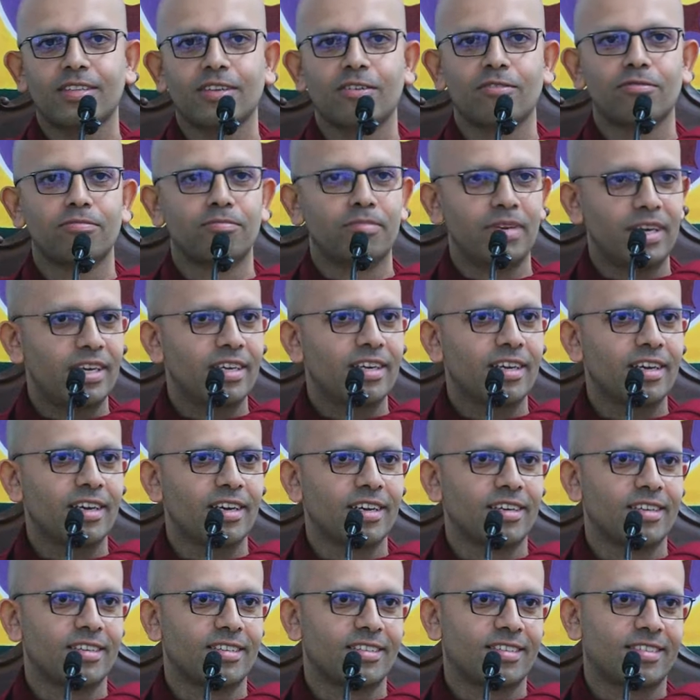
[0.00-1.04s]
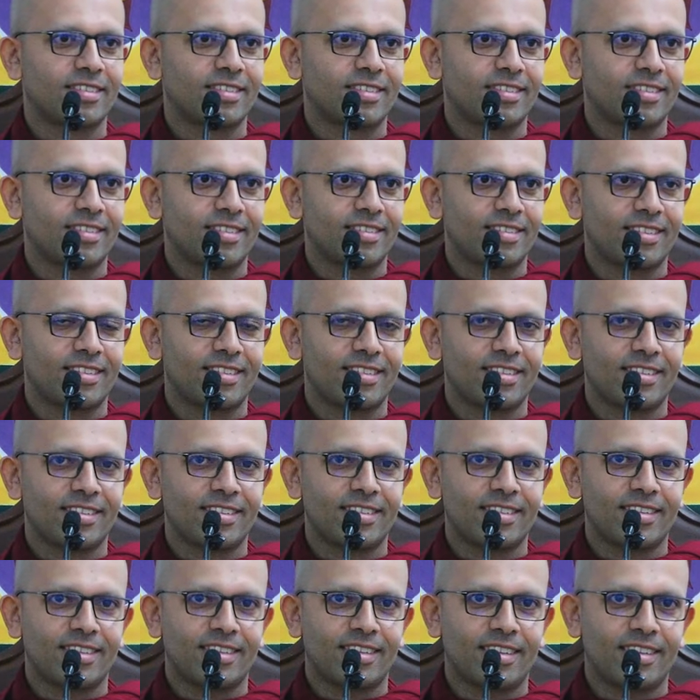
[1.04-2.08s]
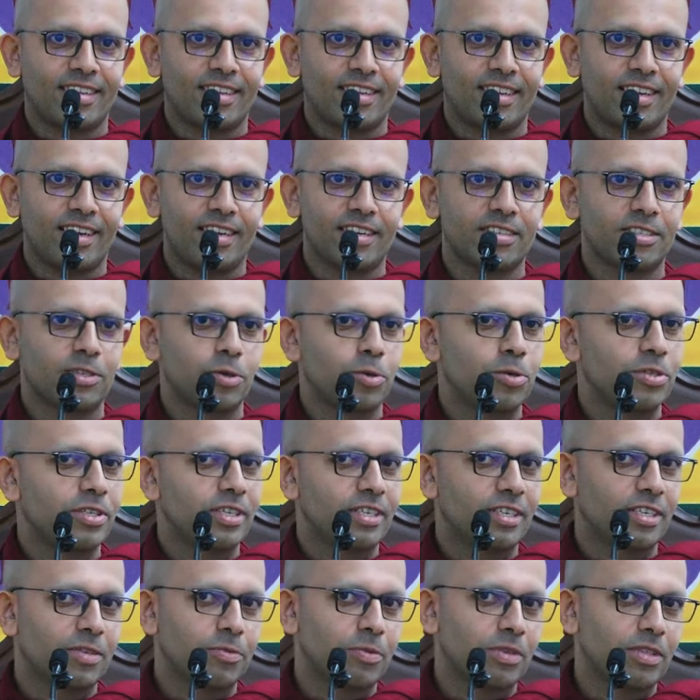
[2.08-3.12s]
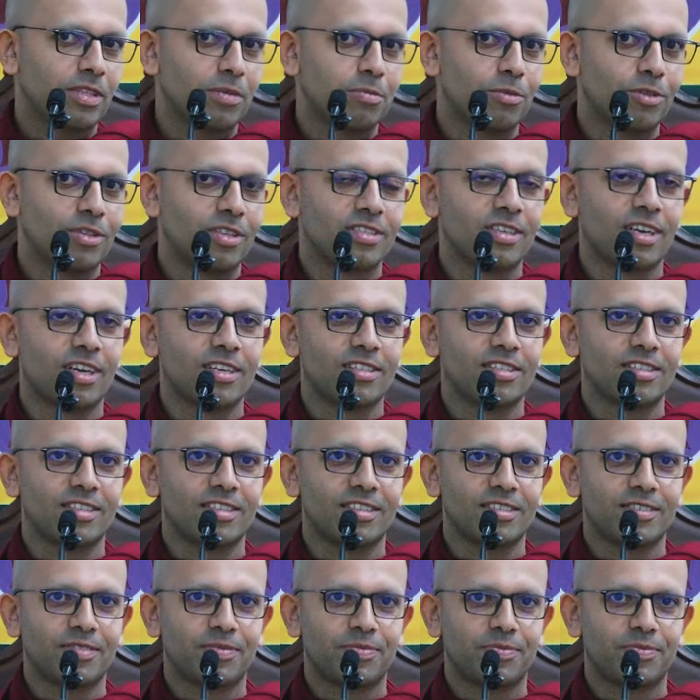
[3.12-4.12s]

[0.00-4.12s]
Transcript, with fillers: of being here and associating with the Buddha Sasana.